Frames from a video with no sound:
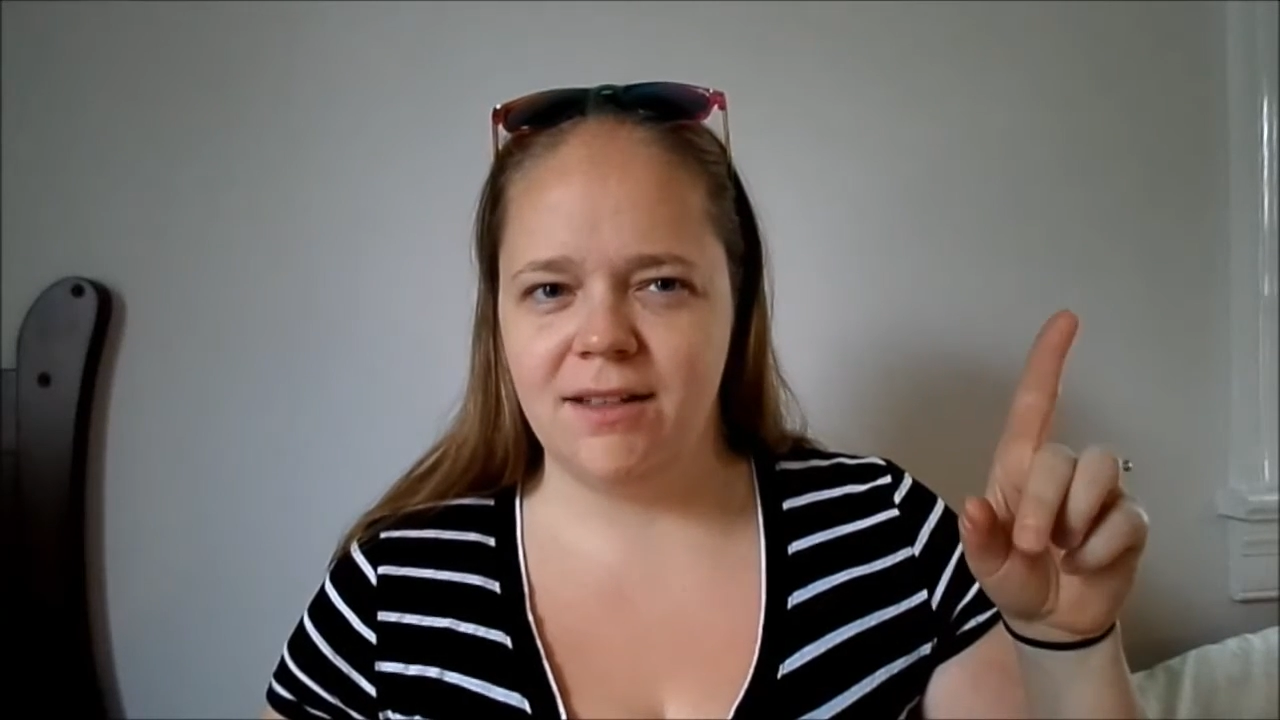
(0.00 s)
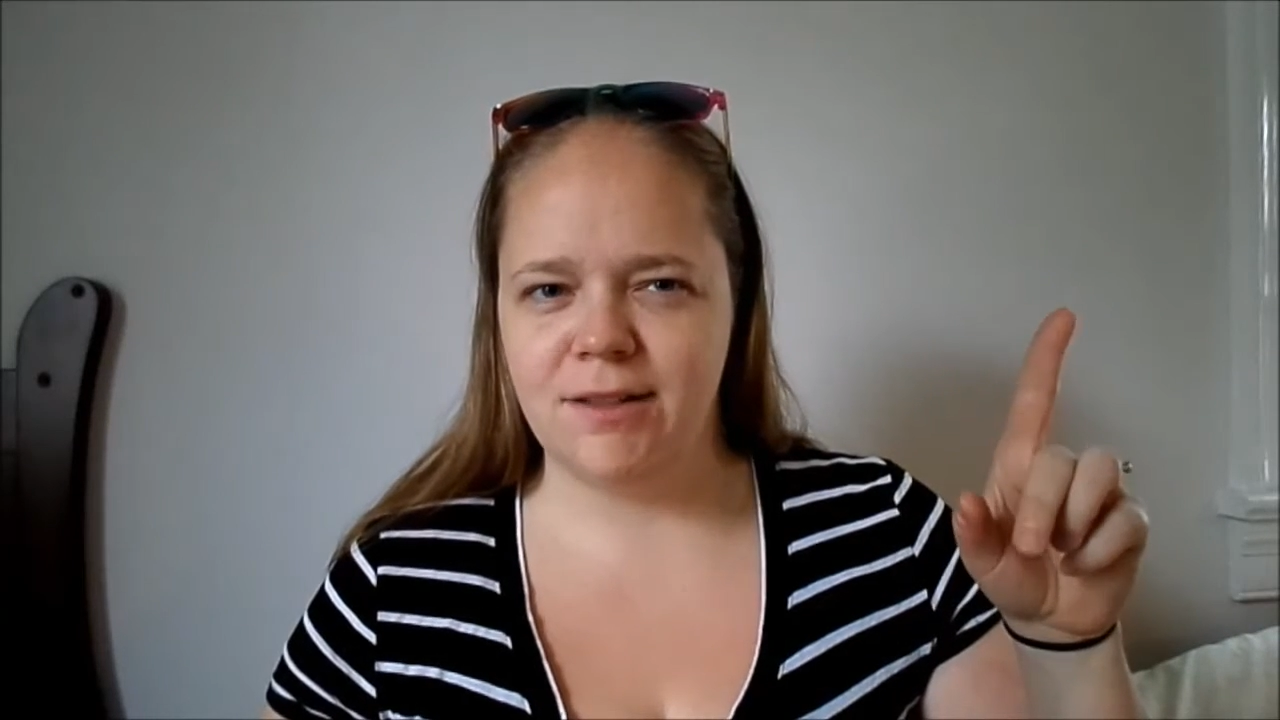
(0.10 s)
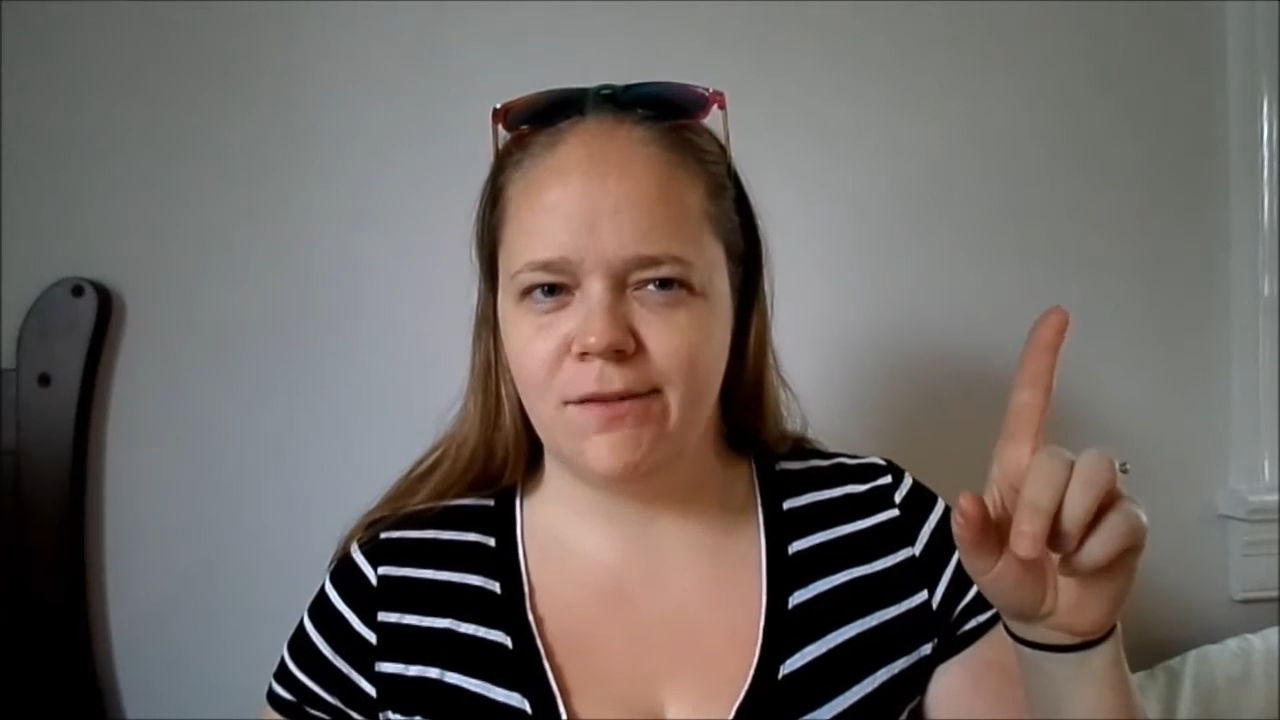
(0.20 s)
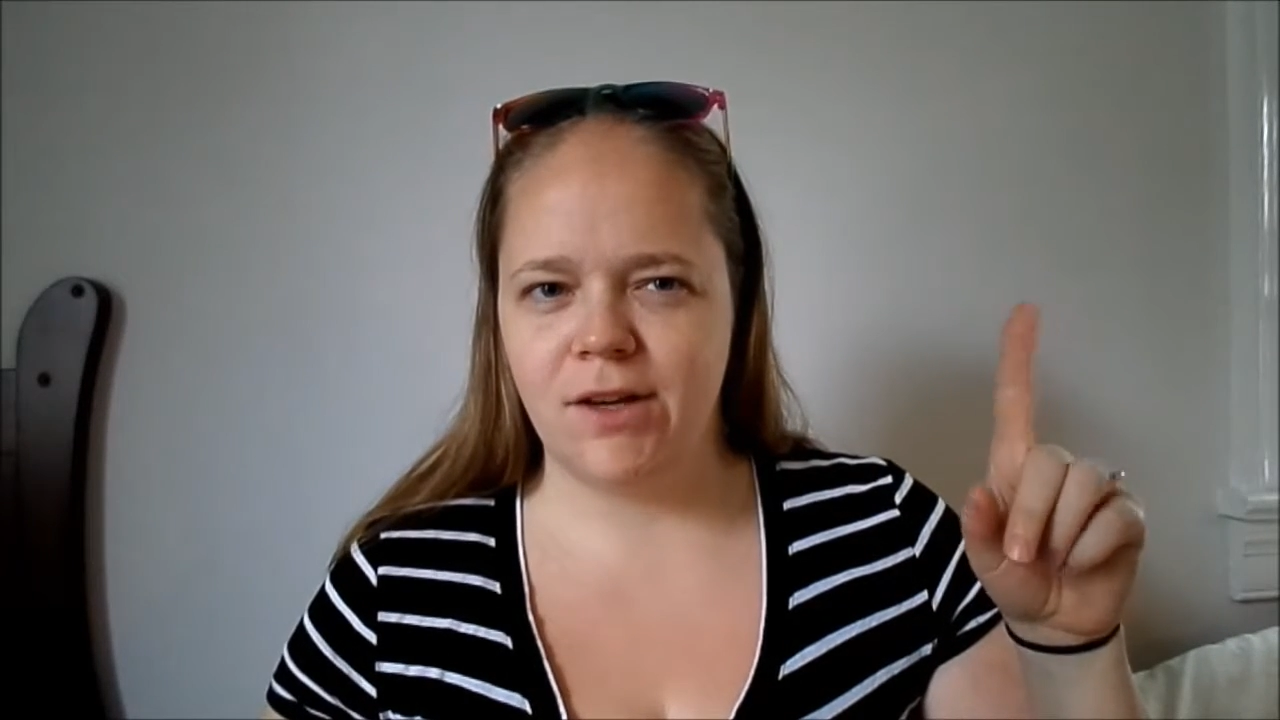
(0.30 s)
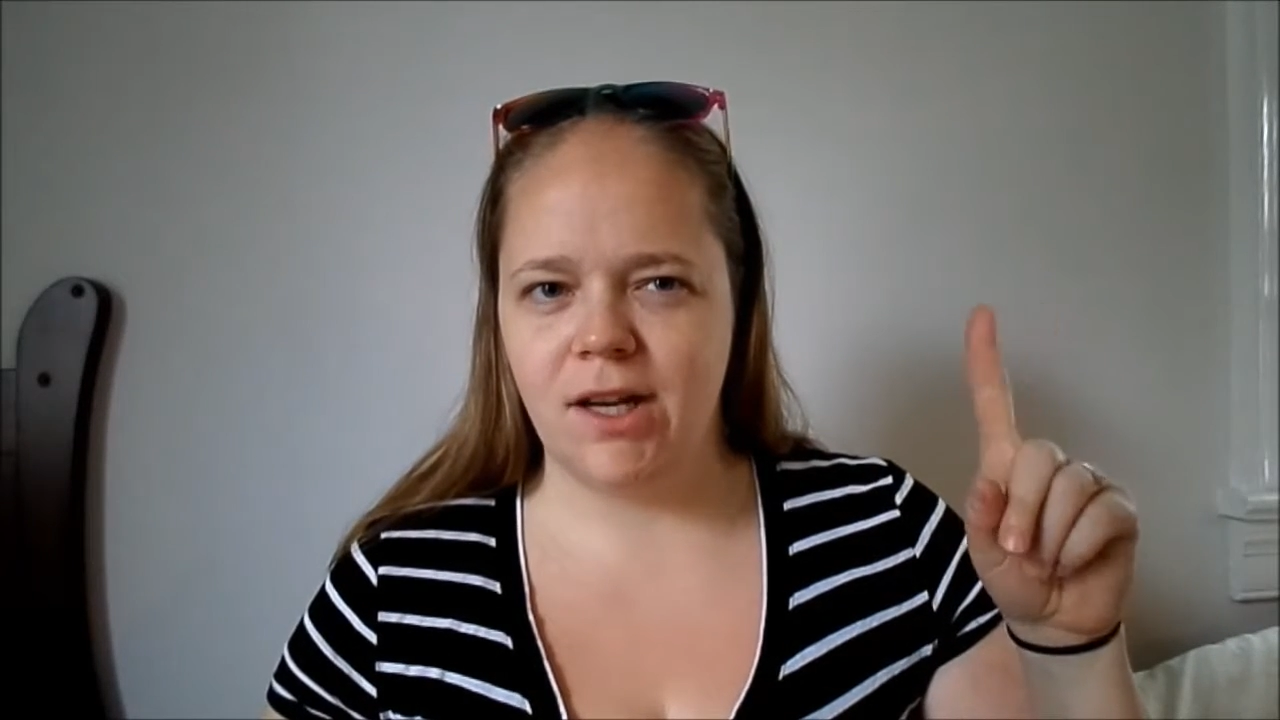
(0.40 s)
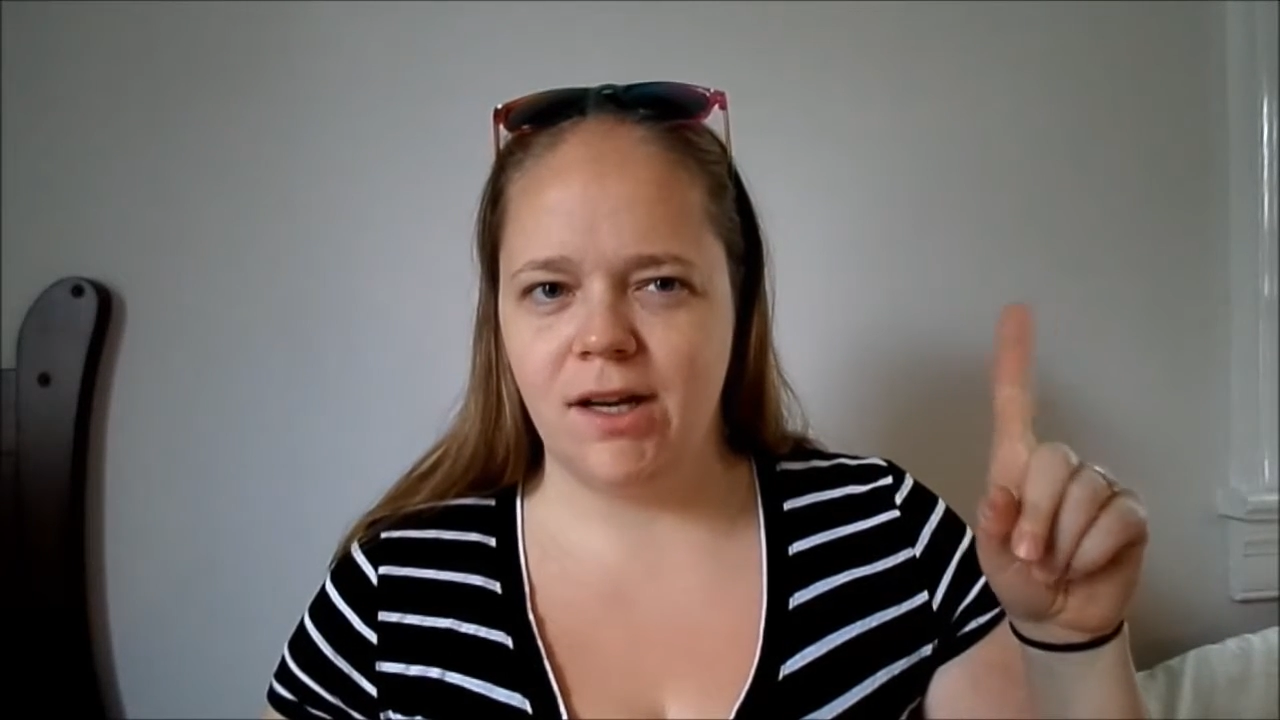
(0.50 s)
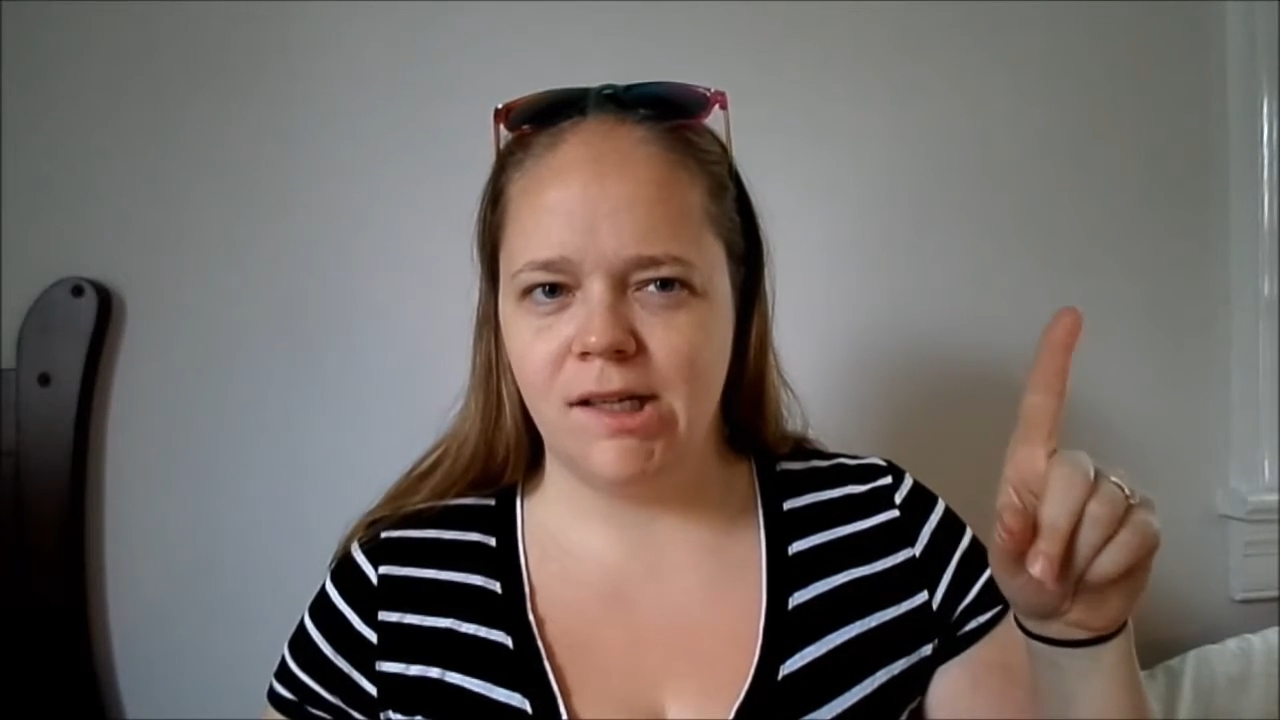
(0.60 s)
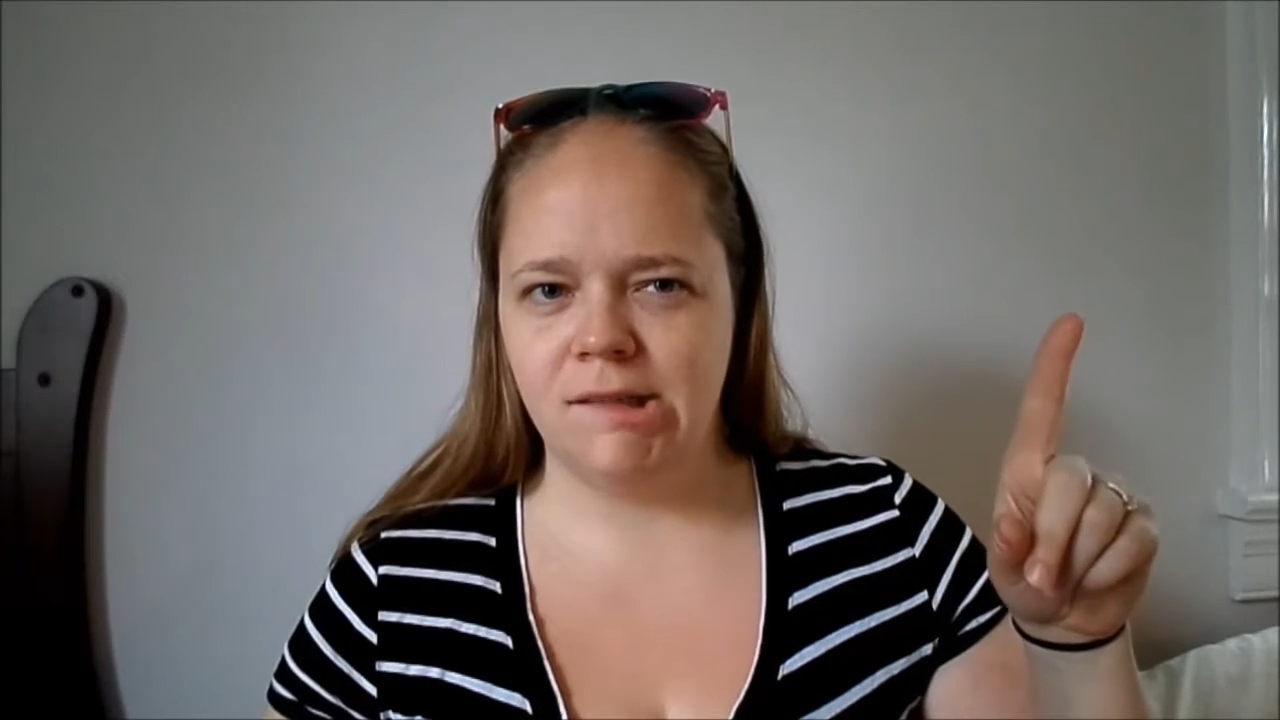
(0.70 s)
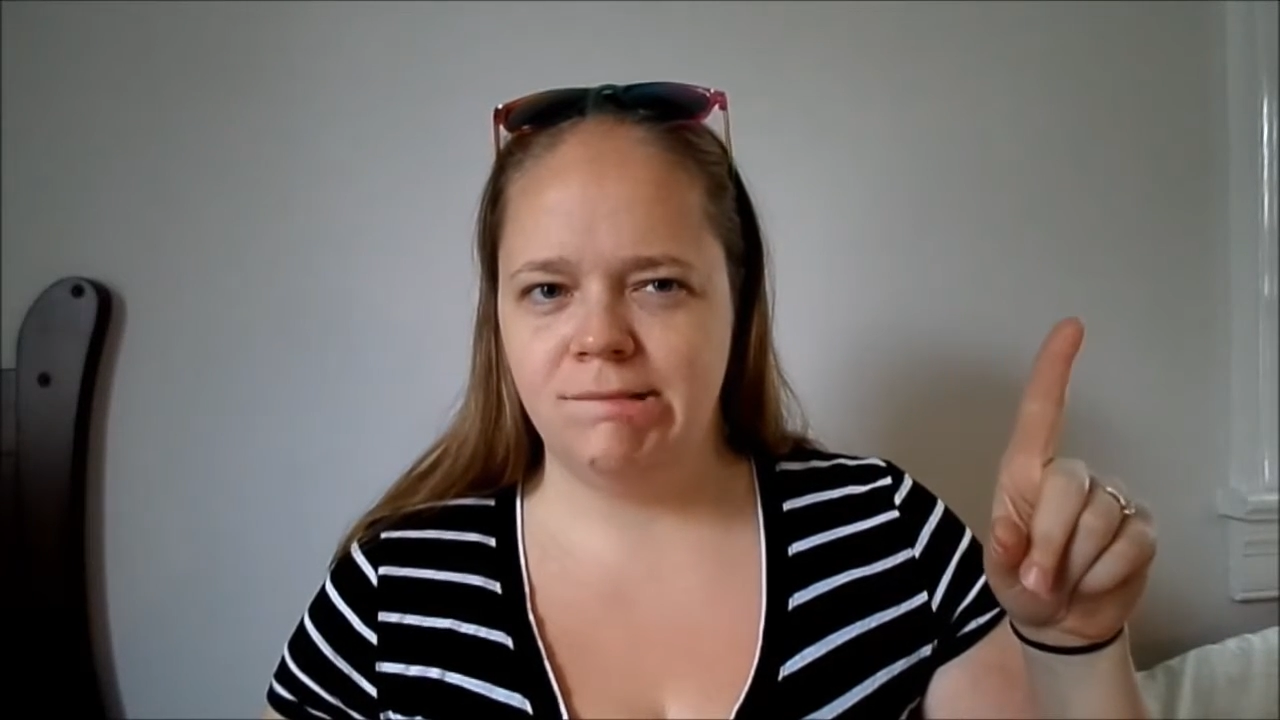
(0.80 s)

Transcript: it's over here.